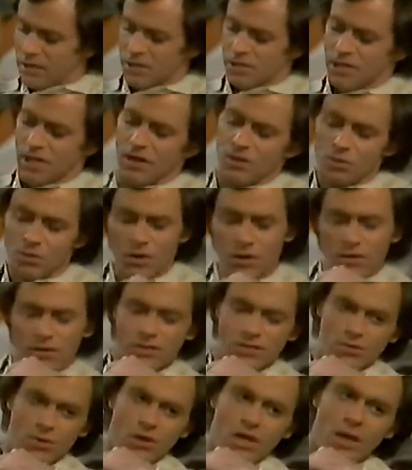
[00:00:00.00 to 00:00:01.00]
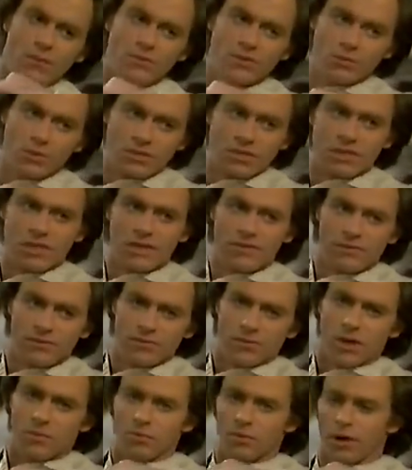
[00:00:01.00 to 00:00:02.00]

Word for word: and has now worked its way up to what's left of my